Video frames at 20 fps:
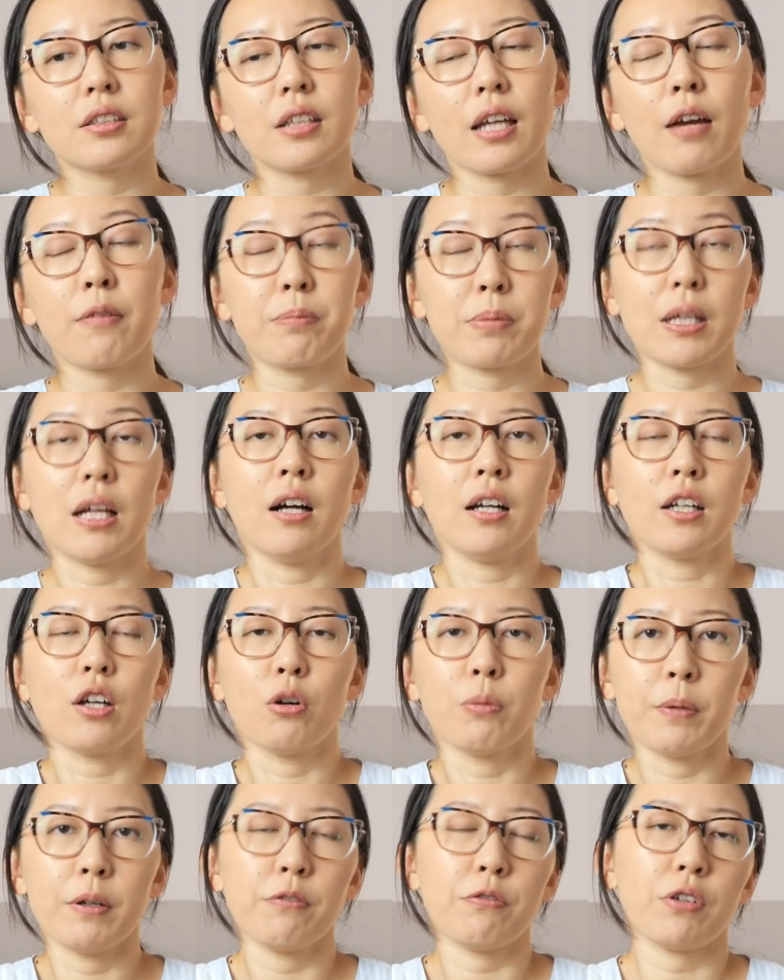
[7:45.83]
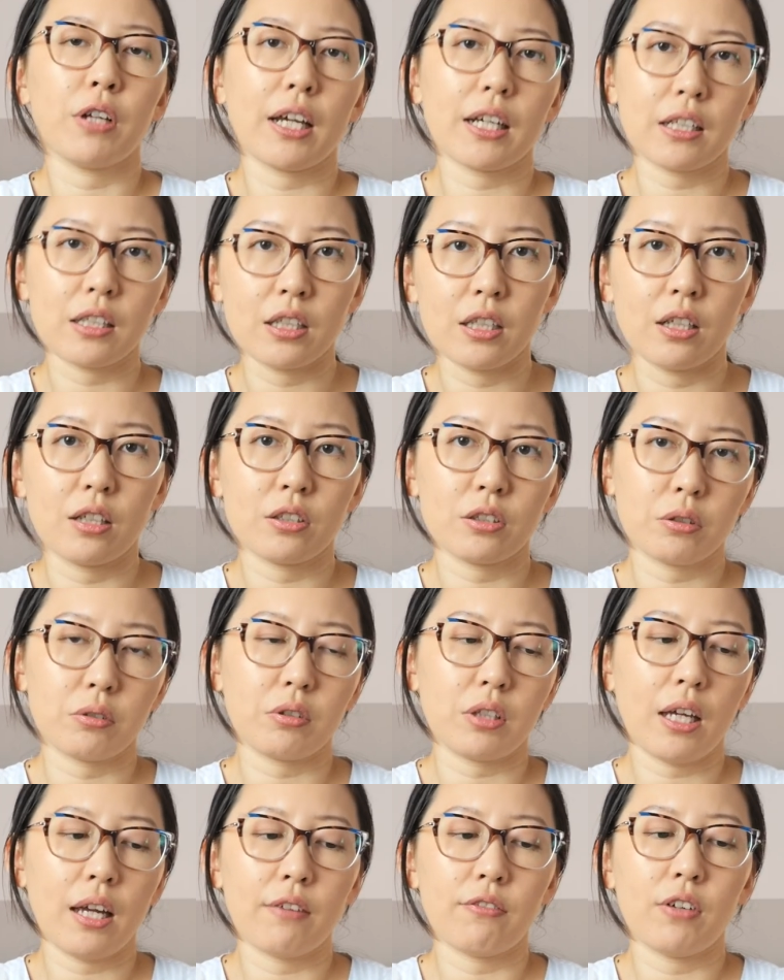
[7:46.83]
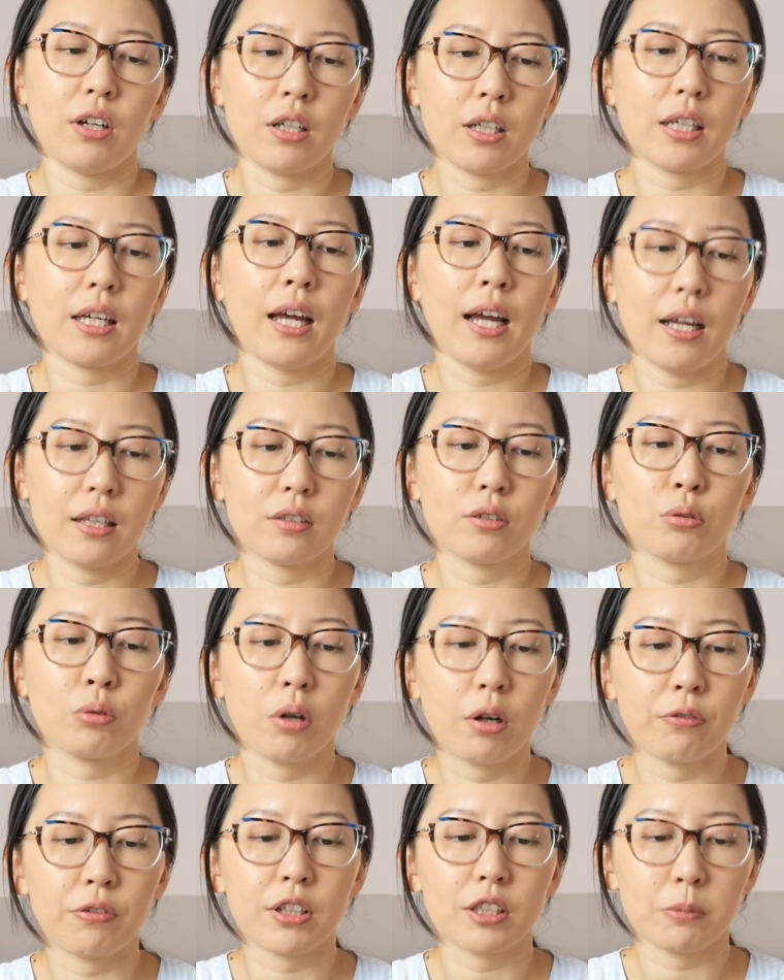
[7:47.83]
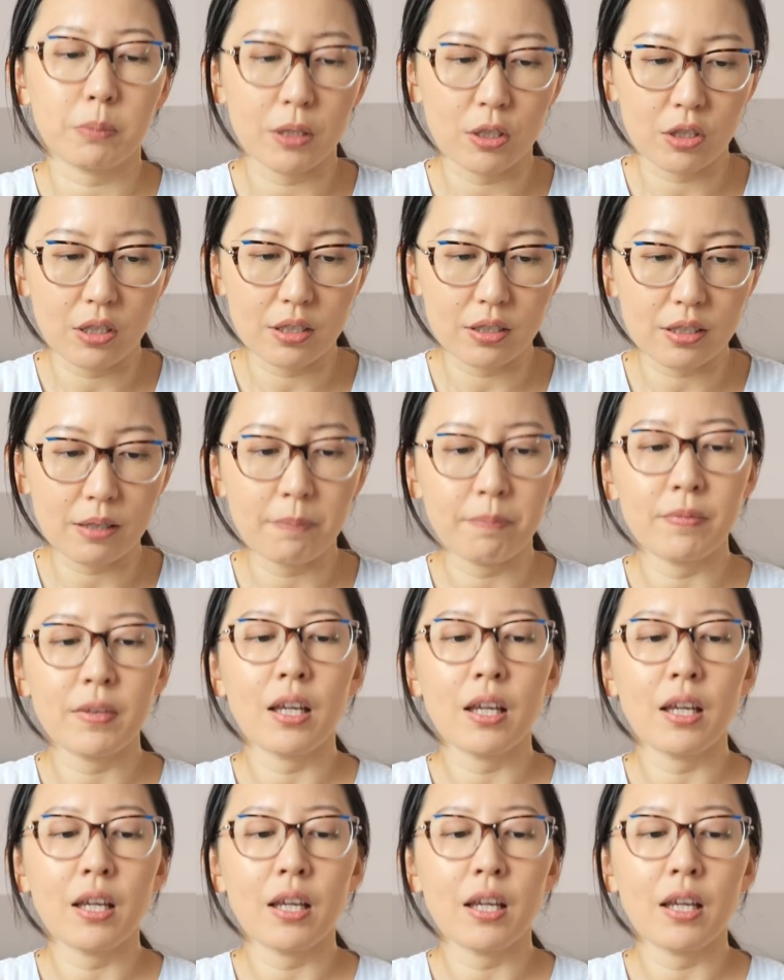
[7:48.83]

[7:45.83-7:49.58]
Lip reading: They have been only open for like a year, so they have only had 12 exhibitions.